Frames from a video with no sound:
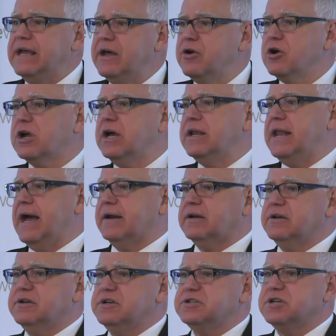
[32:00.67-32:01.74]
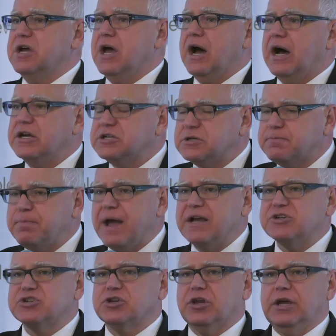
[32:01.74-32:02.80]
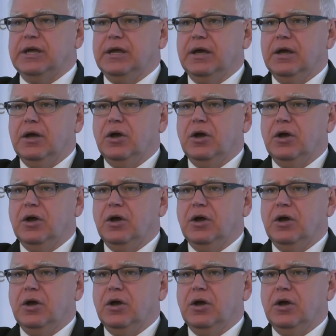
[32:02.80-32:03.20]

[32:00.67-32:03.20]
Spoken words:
interconnectedness, especially